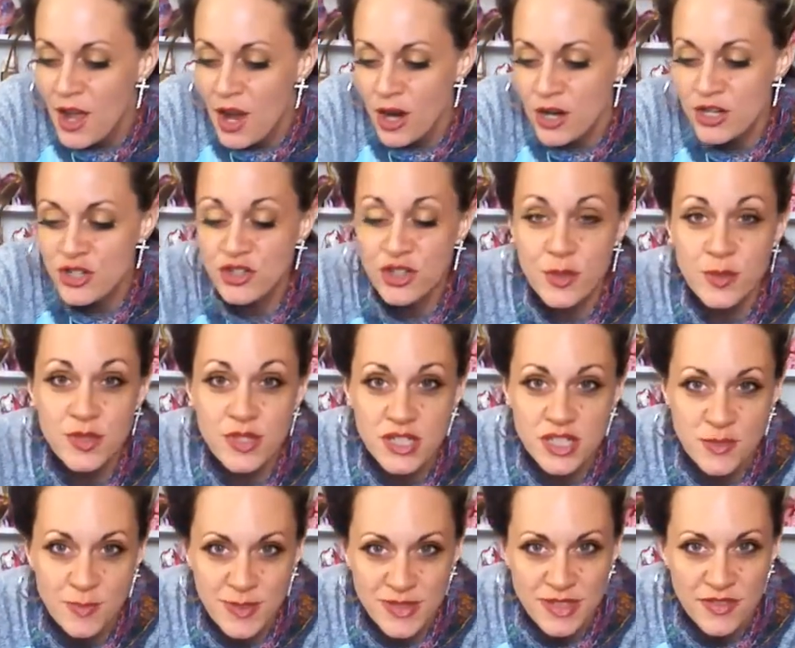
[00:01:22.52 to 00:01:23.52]
her description
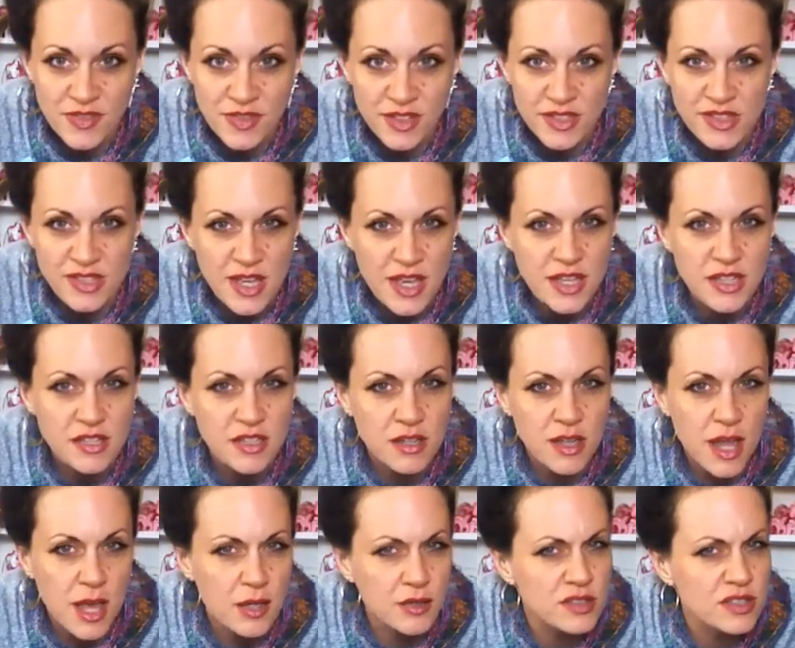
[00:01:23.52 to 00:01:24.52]
specifically says
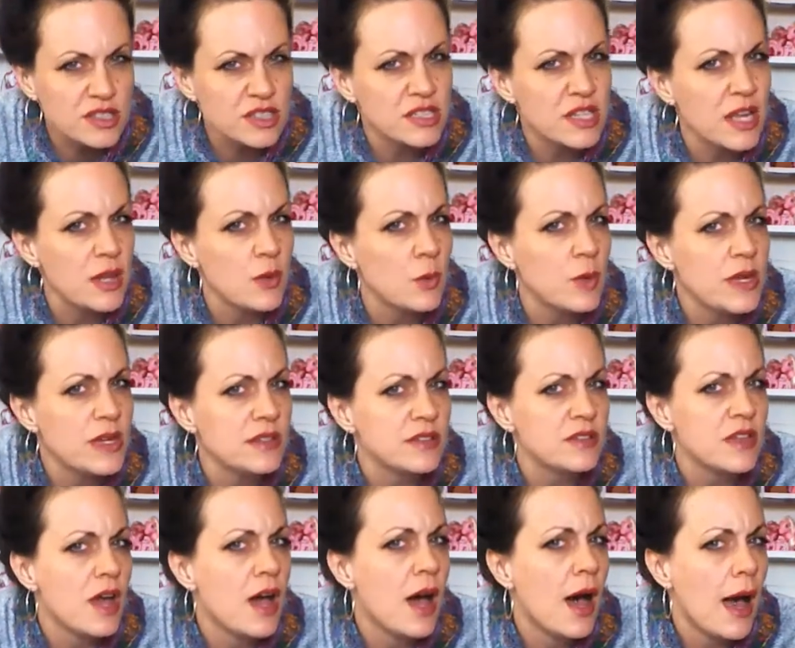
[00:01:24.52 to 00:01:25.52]
allow 6 to 8 weeks,
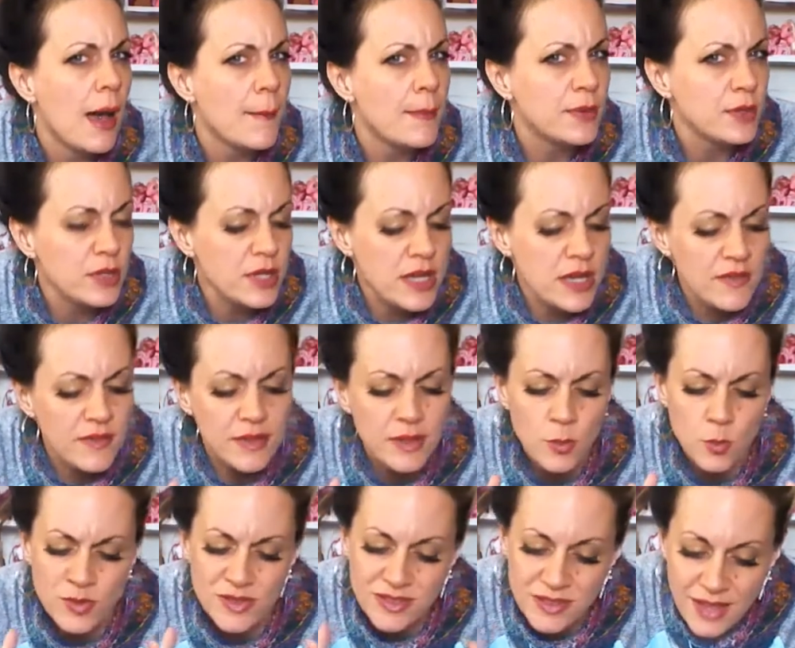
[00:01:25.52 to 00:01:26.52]
I believe, and
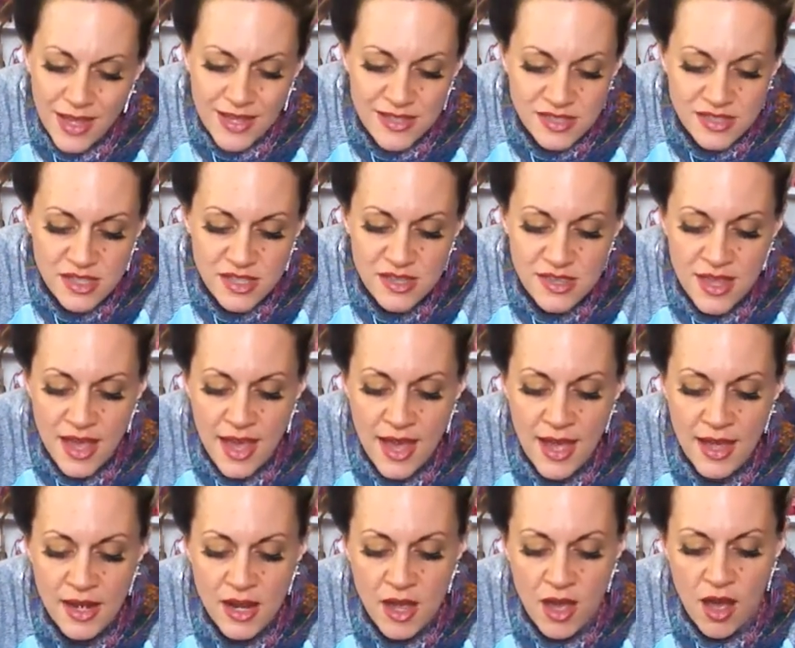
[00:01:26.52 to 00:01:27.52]
it was less than
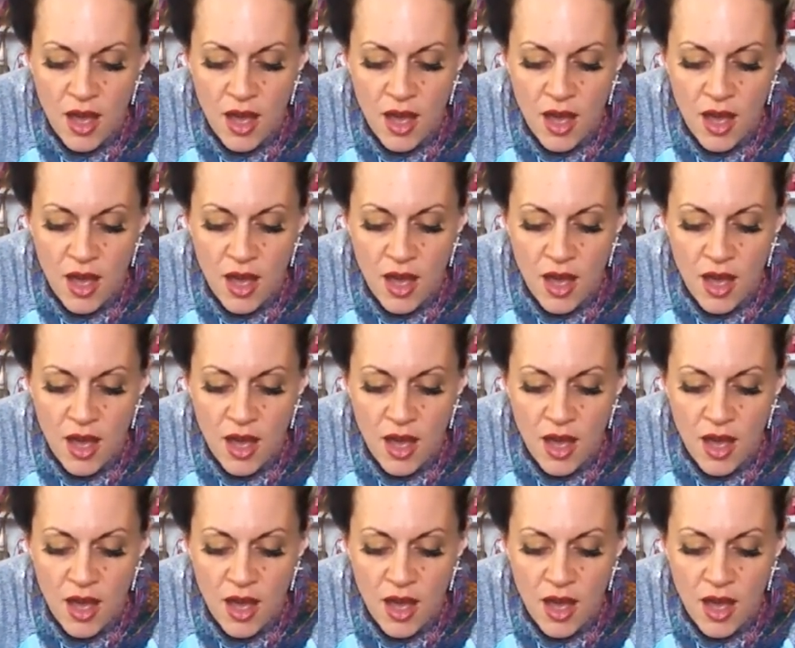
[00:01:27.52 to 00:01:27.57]
that.